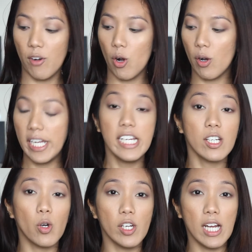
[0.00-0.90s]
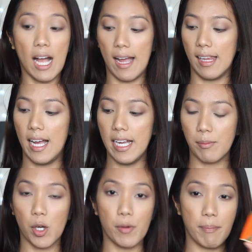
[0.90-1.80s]
for inner corner highlight,
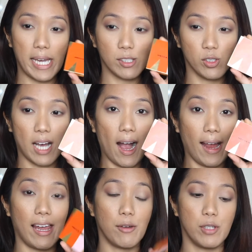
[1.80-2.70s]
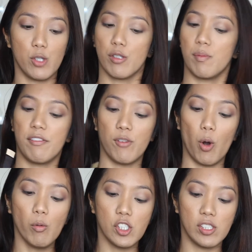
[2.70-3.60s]
I'm going back to the highlight we used
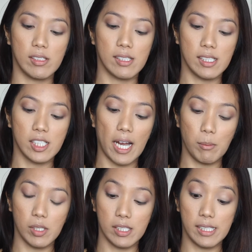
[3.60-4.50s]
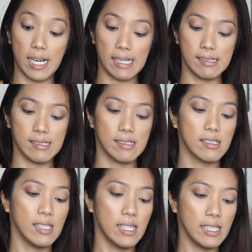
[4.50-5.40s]
before, which is the Diamond Dust
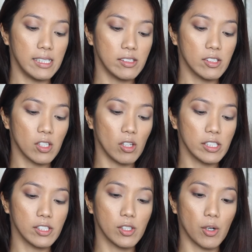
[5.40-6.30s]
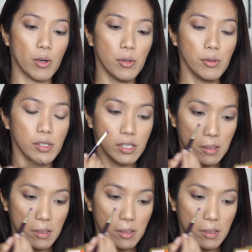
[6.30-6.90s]
in solid gold.